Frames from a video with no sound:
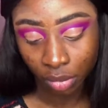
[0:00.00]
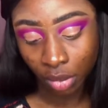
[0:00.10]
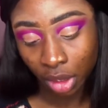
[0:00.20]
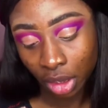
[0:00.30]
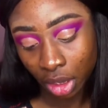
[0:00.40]

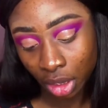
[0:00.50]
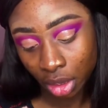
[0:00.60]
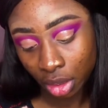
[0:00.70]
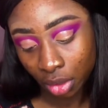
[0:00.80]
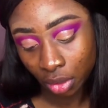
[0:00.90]

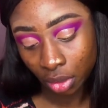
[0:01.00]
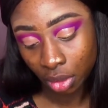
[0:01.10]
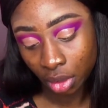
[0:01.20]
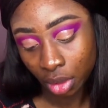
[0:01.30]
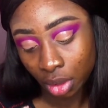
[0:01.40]
again,
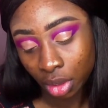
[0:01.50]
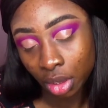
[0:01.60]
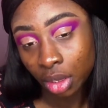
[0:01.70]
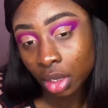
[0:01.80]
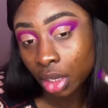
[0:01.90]

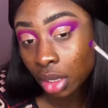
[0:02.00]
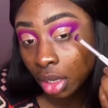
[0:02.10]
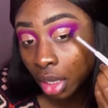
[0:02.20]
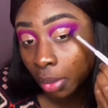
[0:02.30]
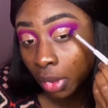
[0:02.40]
and
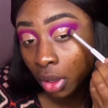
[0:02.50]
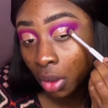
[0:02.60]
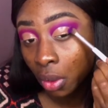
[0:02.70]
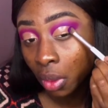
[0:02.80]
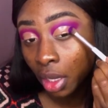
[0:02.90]
then I'm gonna go
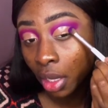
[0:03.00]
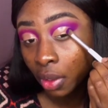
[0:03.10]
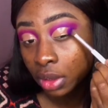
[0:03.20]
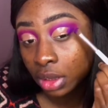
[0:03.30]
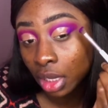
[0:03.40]
on the
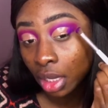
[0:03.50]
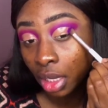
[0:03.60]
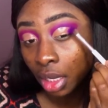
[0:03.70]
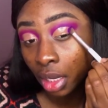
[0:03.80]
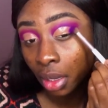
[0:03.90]

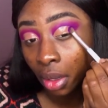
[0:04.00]
outside.